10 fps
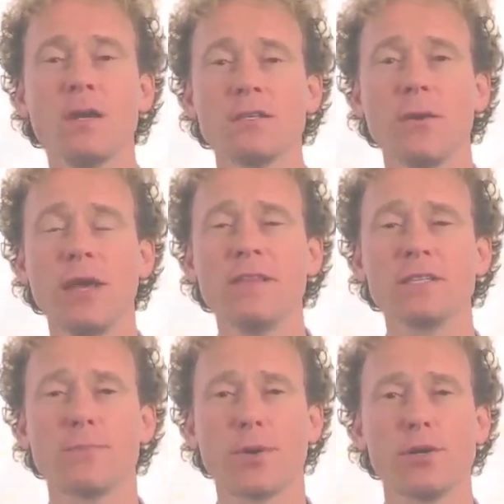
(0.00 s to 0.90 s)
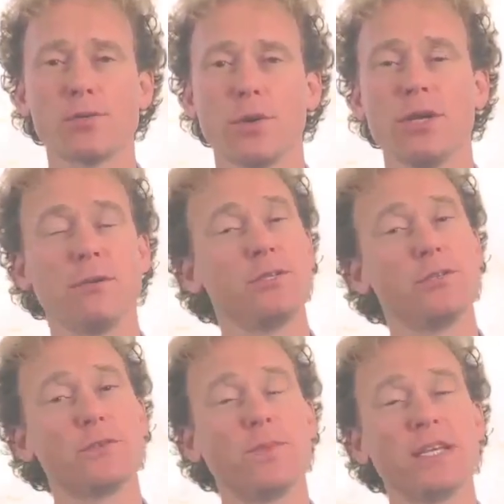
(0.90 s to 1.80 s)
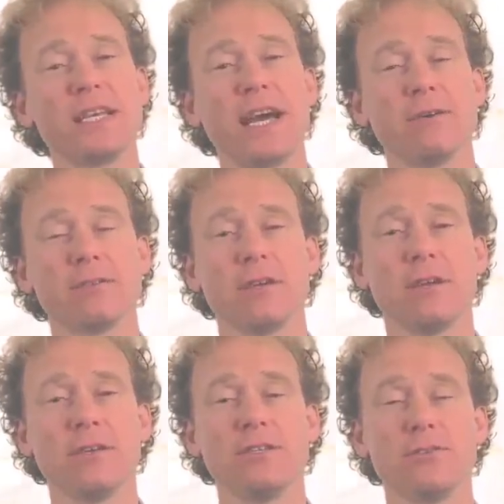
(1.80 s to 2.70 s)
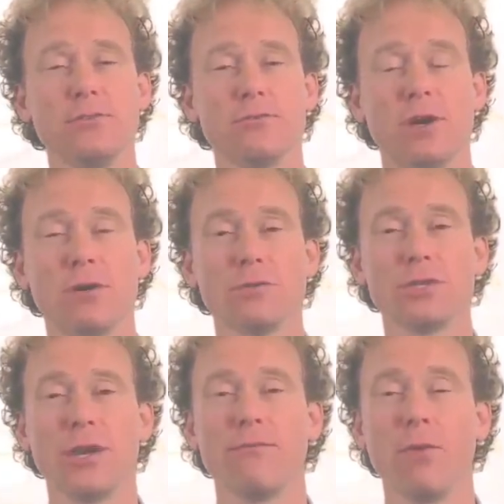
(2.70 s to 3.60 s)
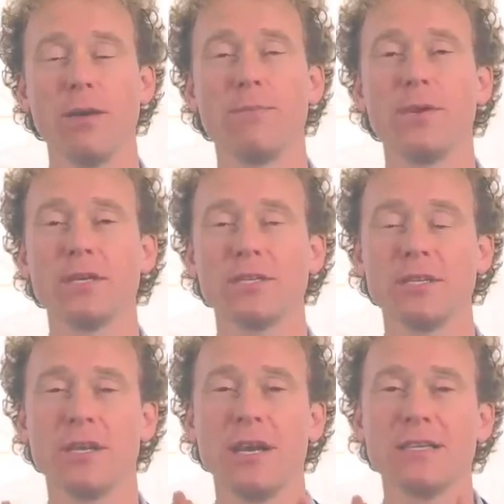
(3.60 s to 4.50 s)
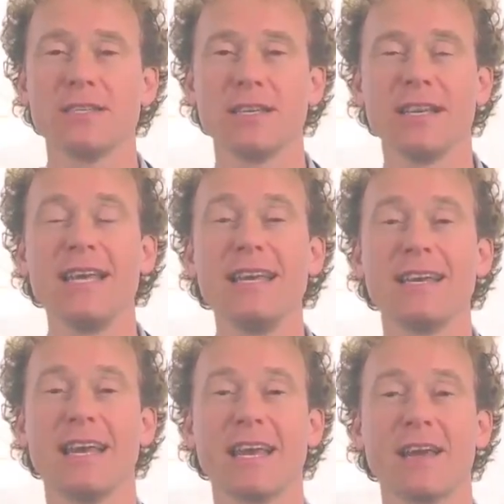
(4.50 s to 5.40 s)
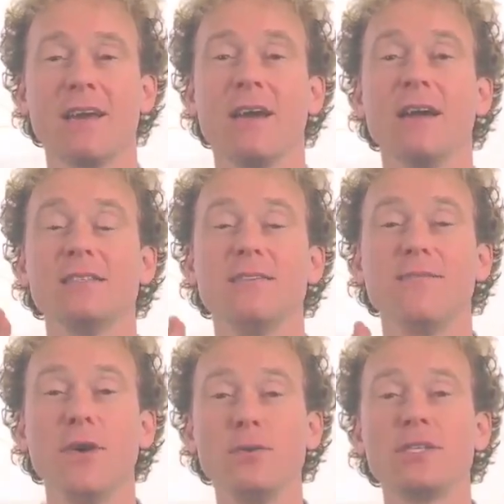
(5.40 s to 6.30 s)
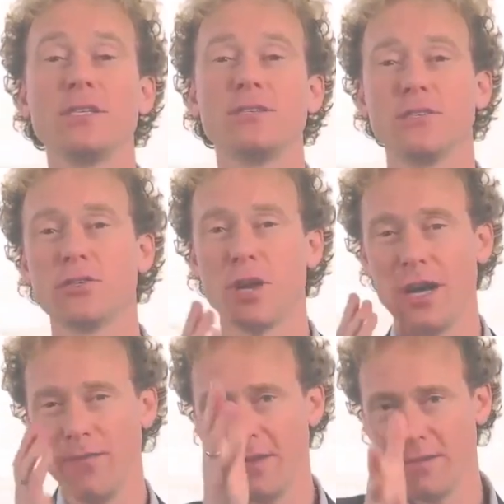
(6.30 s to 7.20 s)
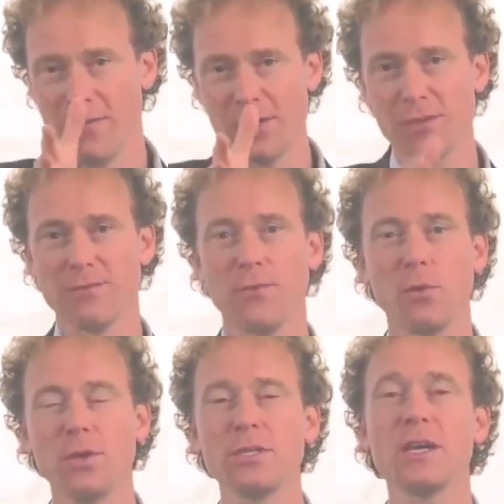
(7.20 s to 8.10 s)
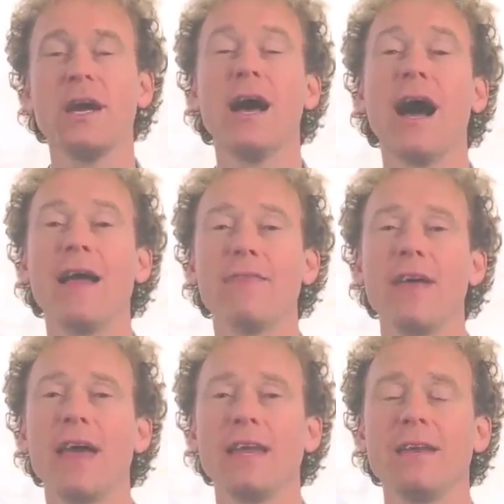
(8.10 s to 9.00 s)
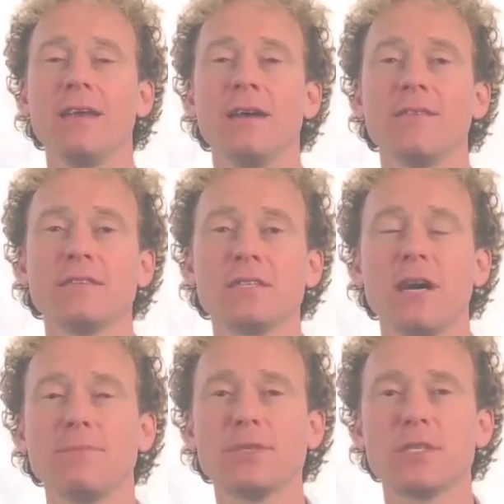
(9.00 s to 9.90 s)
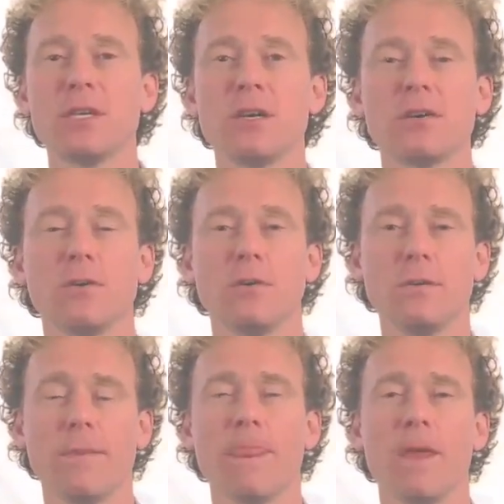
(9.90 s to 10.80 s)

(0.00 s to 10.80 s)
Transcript: So in this approach, what you do is you split out these two roles. So you have one person as the lead link devoted to driving the vision forward, and then the sub-circle